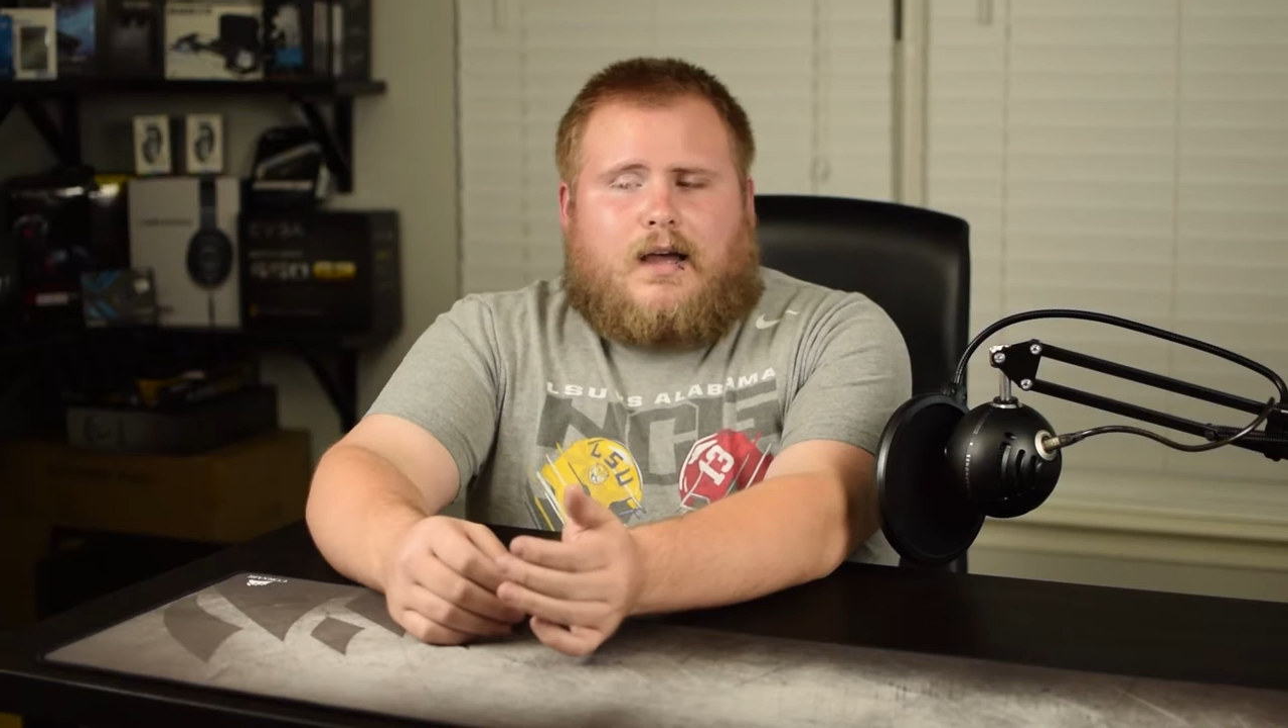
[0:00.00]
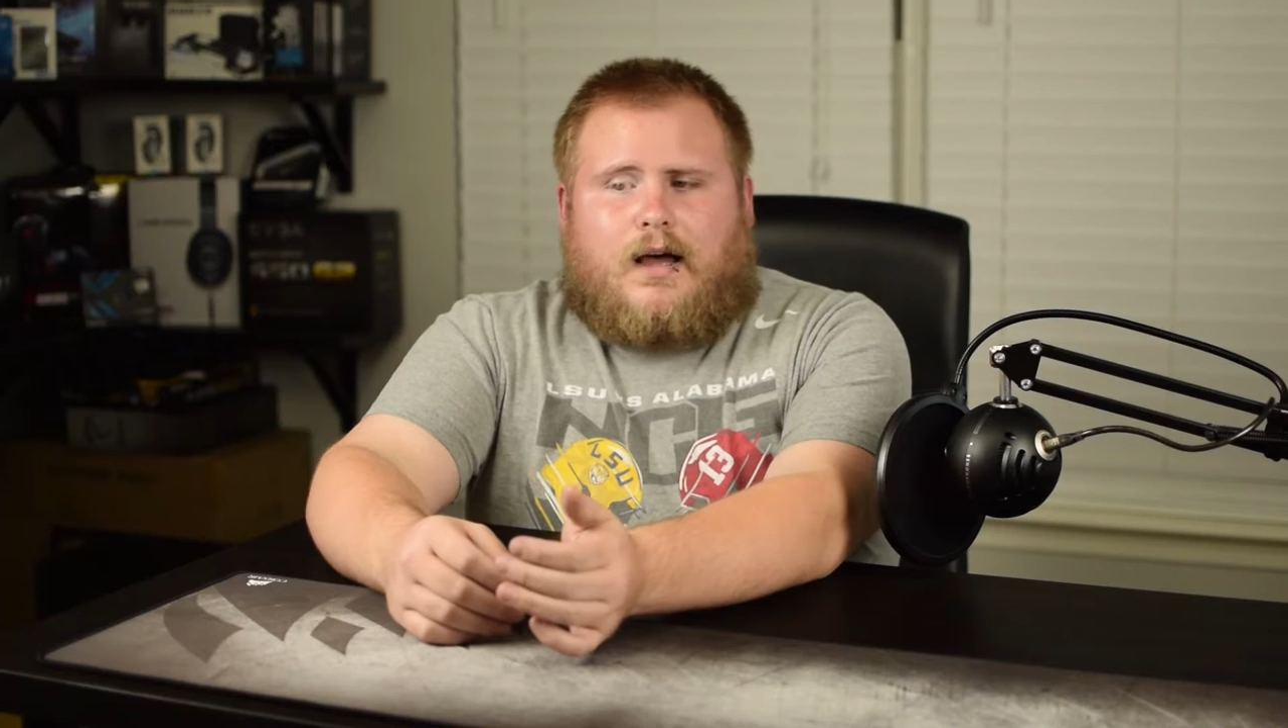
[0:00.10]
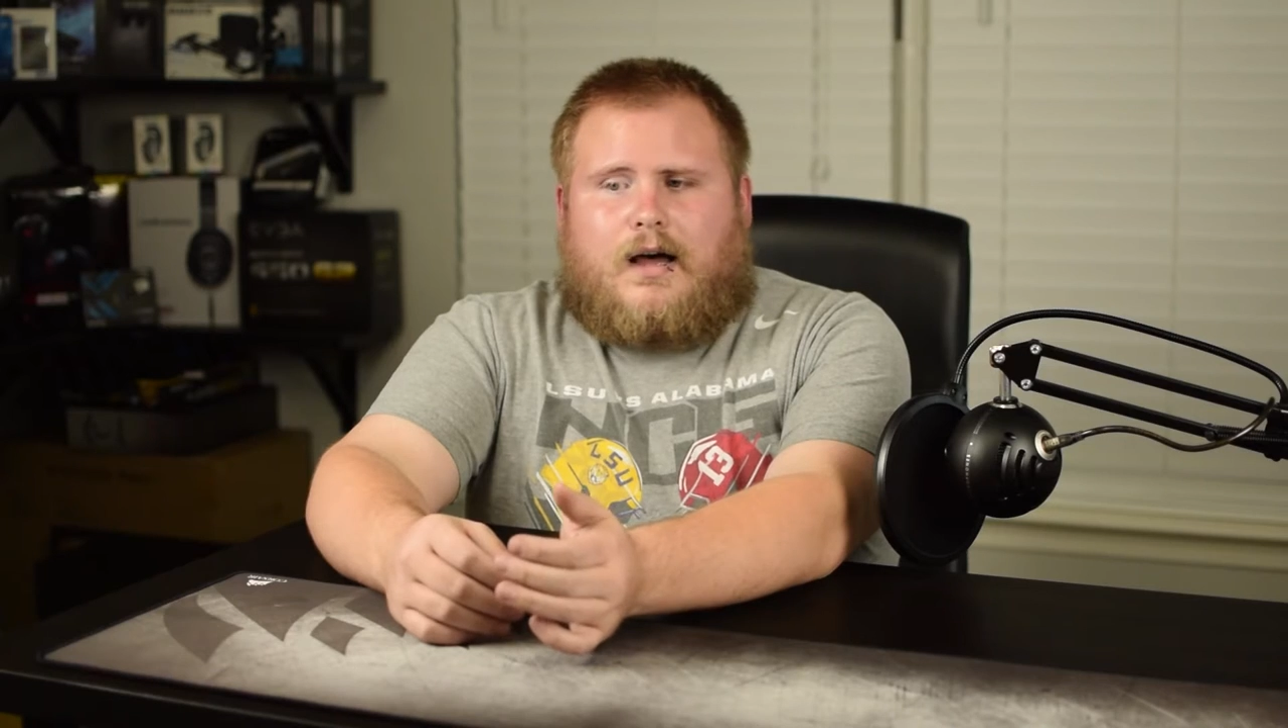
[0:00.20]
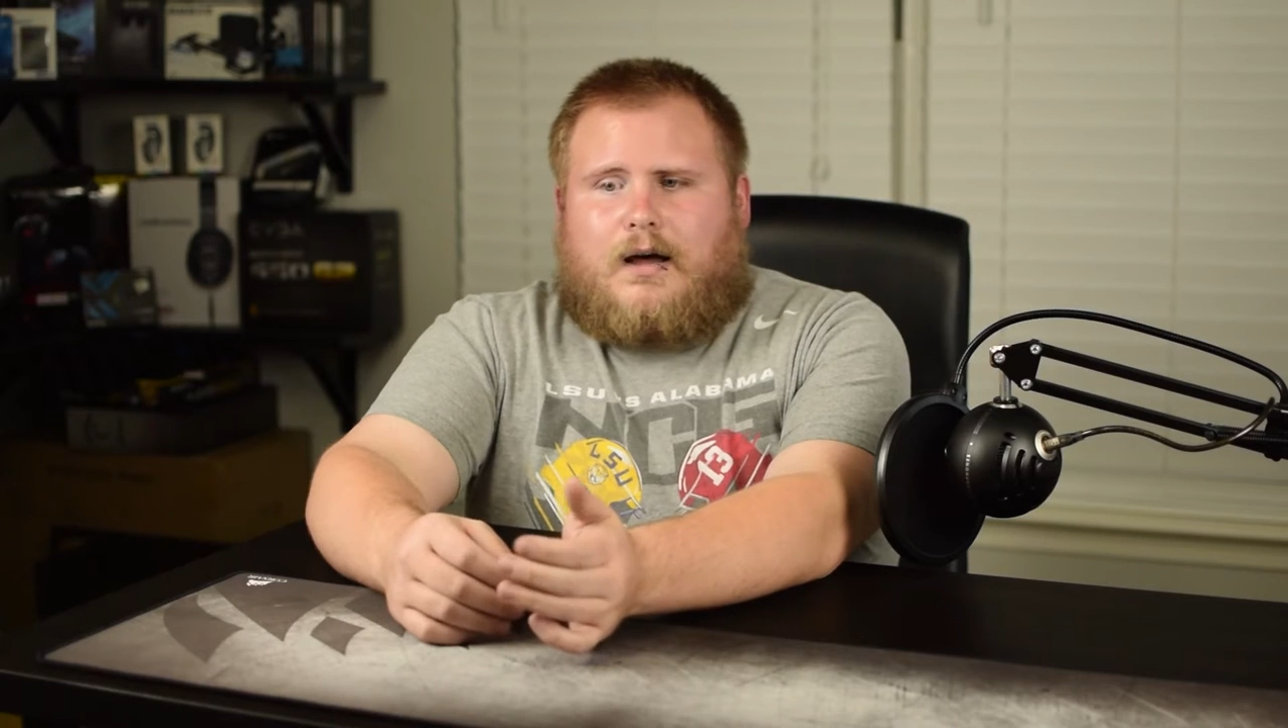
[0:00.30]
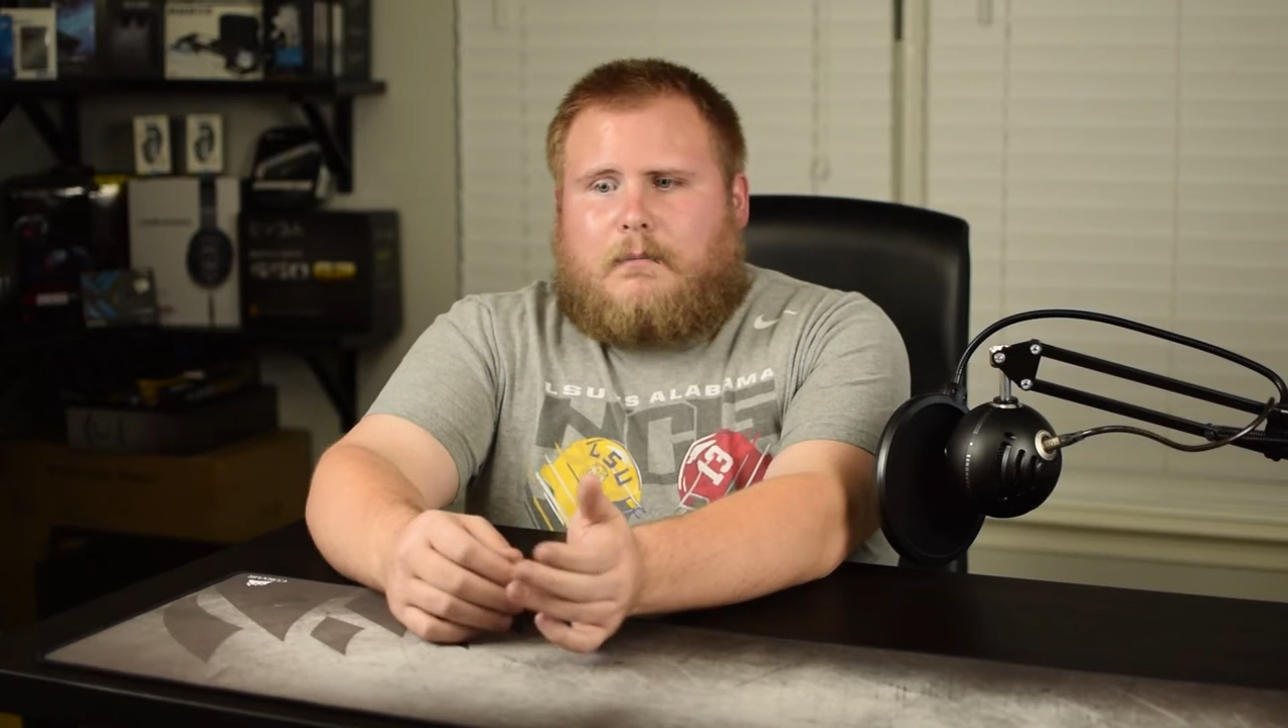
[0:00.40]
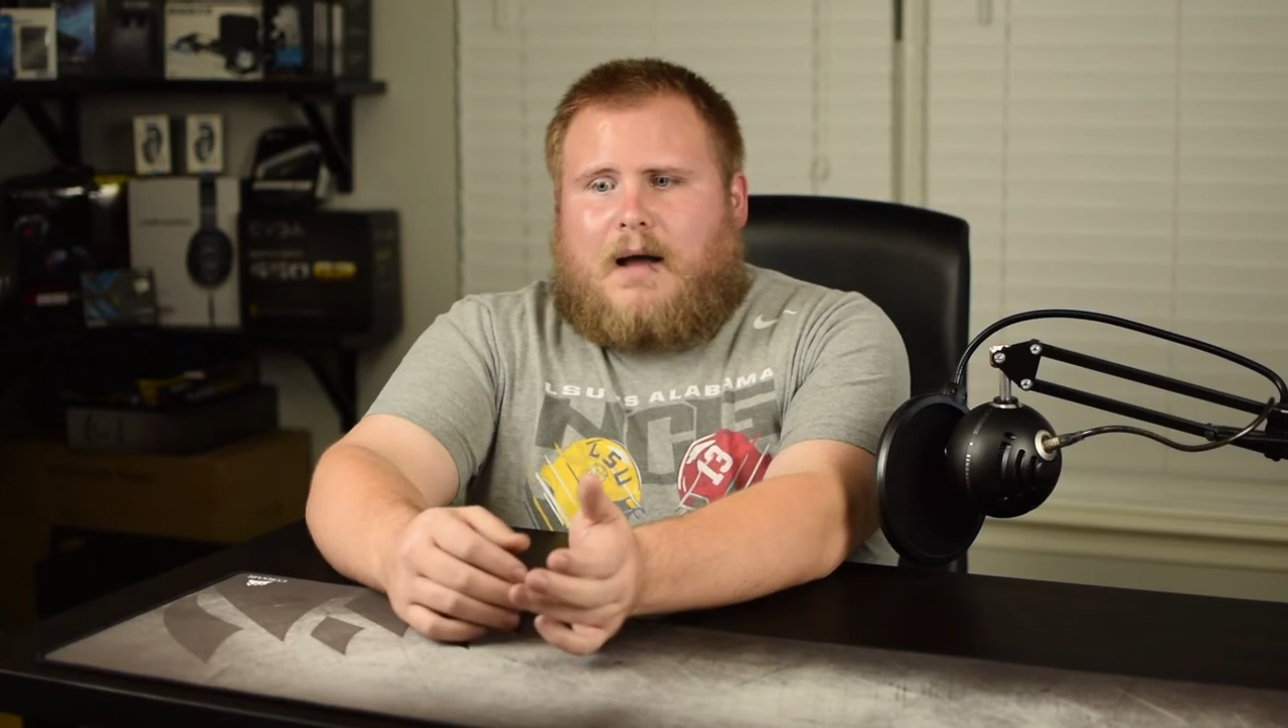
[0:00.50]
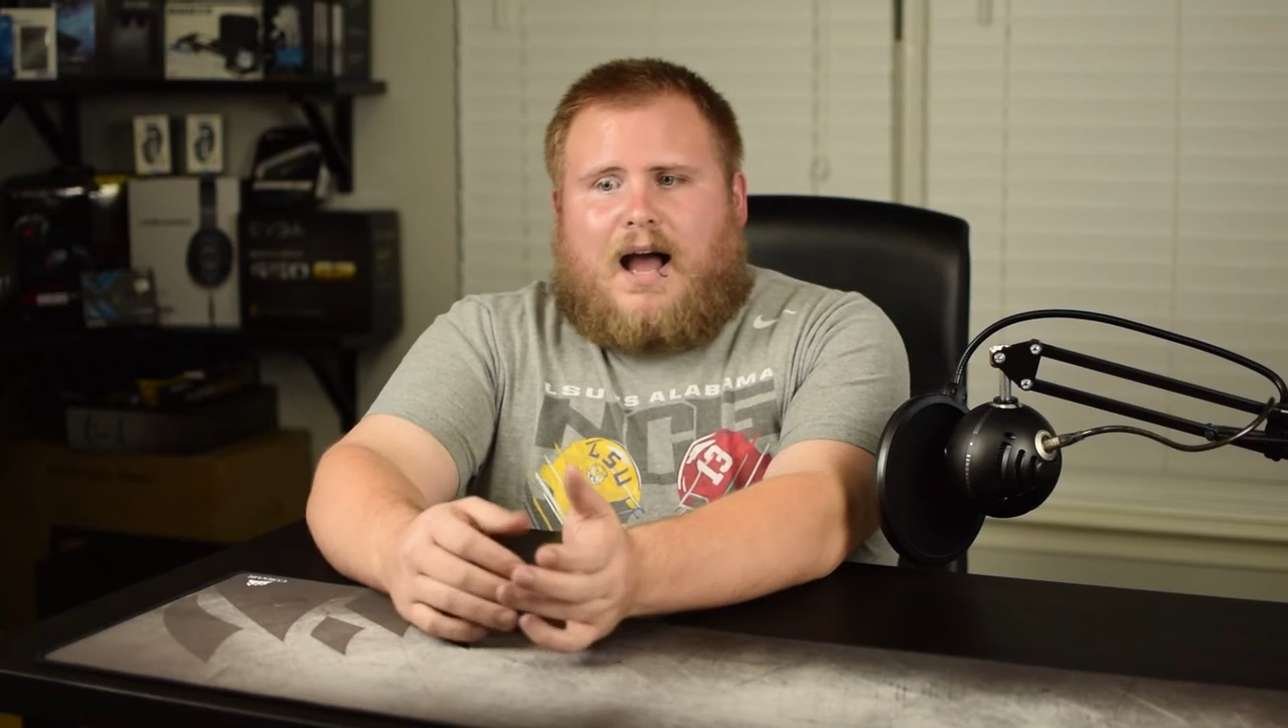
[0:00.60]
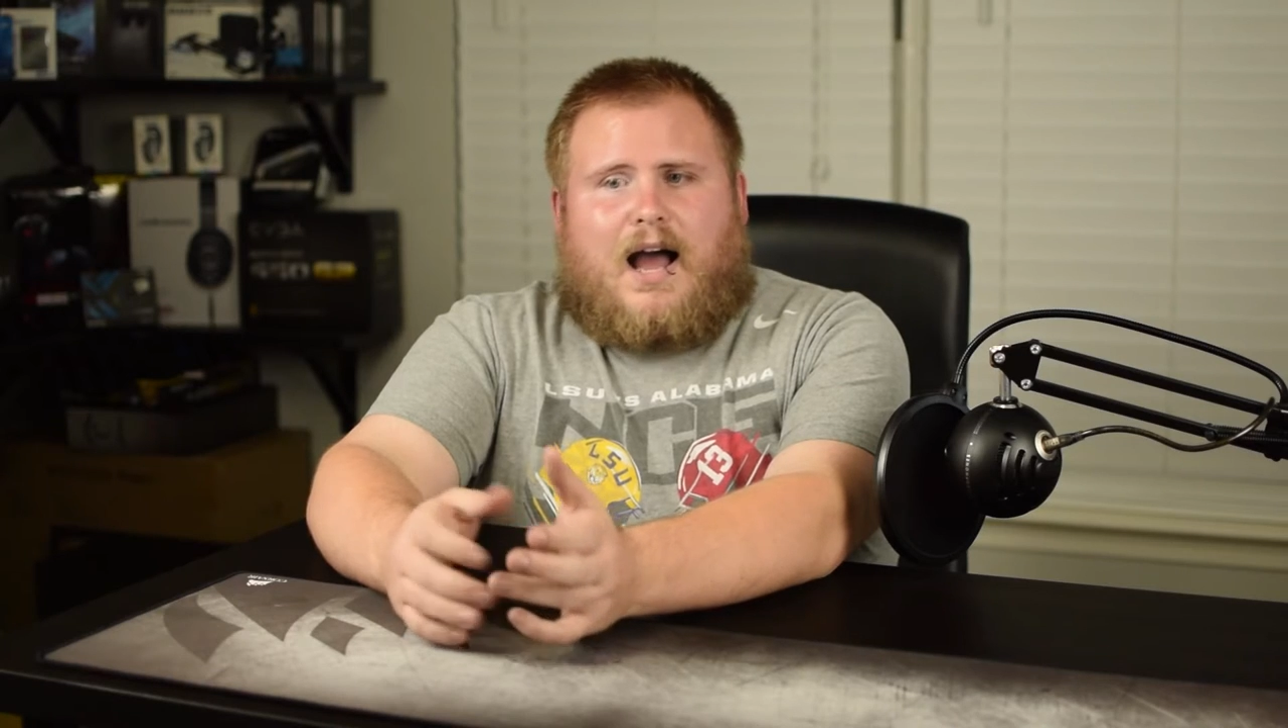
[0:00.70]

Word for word: Um,